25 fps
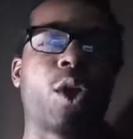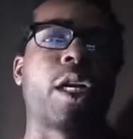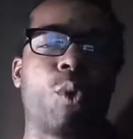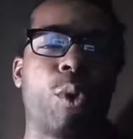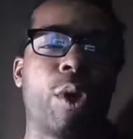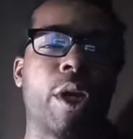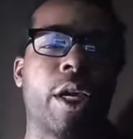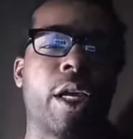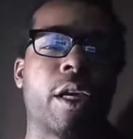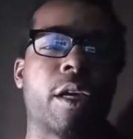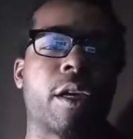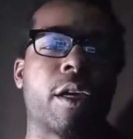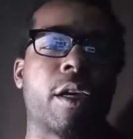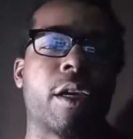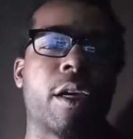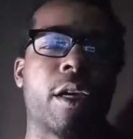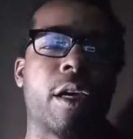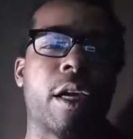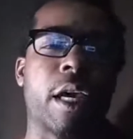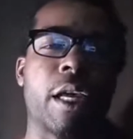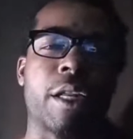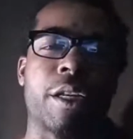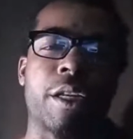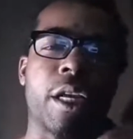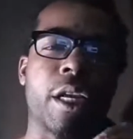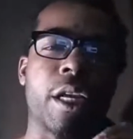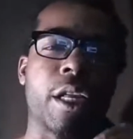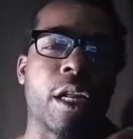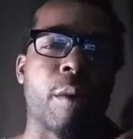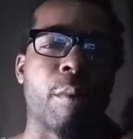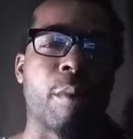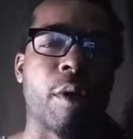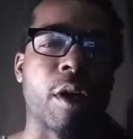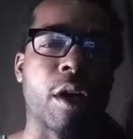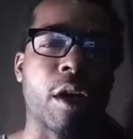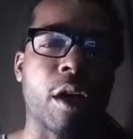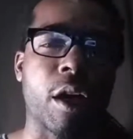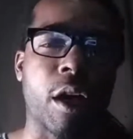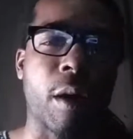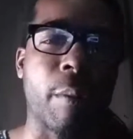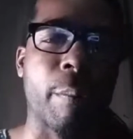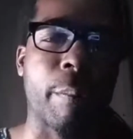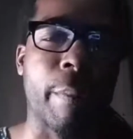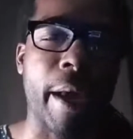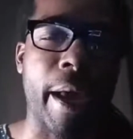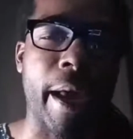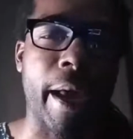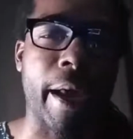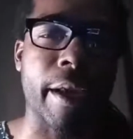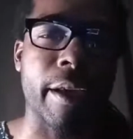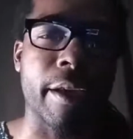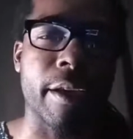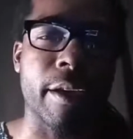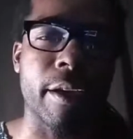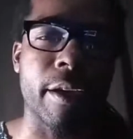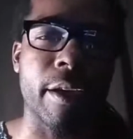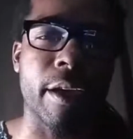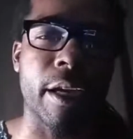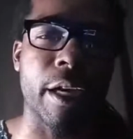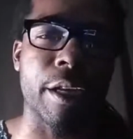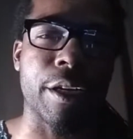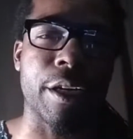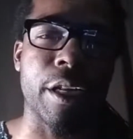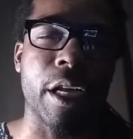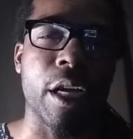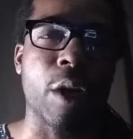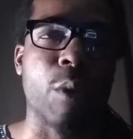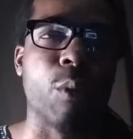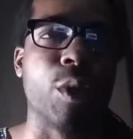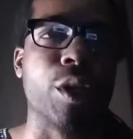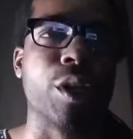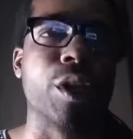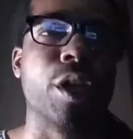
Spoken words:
quick. And then I'm going to come back. And then we